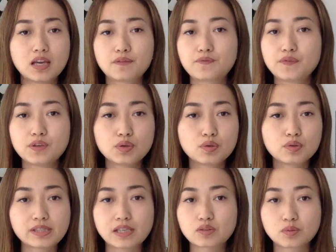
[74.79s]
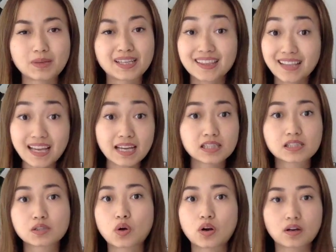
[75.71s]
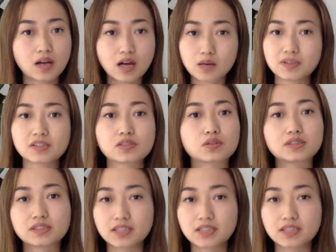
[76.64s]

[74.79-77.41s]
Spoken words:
If you send too many likes or comments or